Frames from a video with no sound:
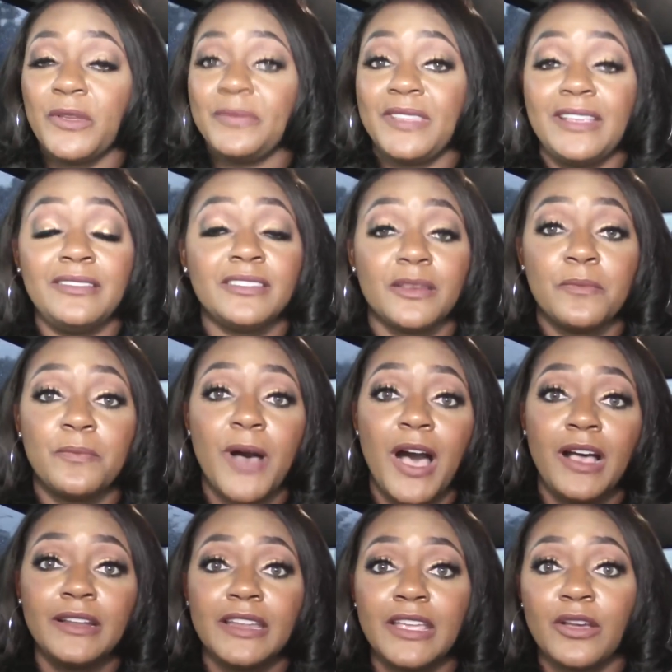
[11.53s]
We've seen some
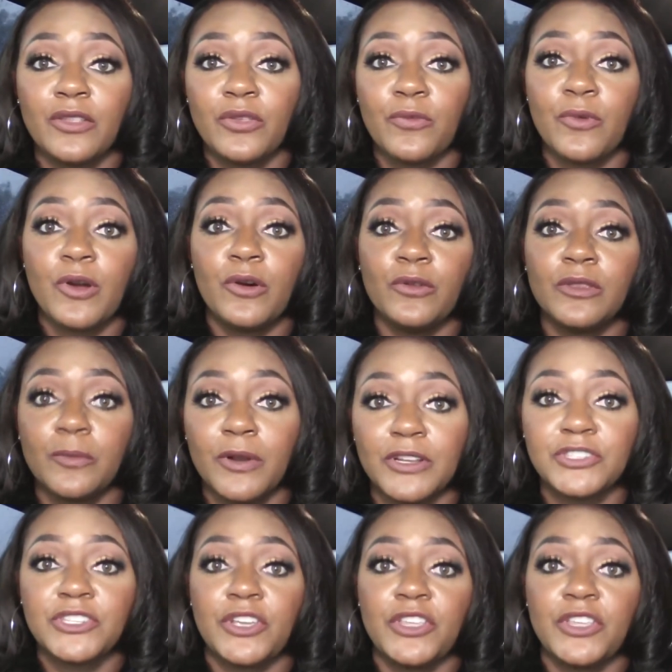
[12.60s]
ponding on the roads. I want to show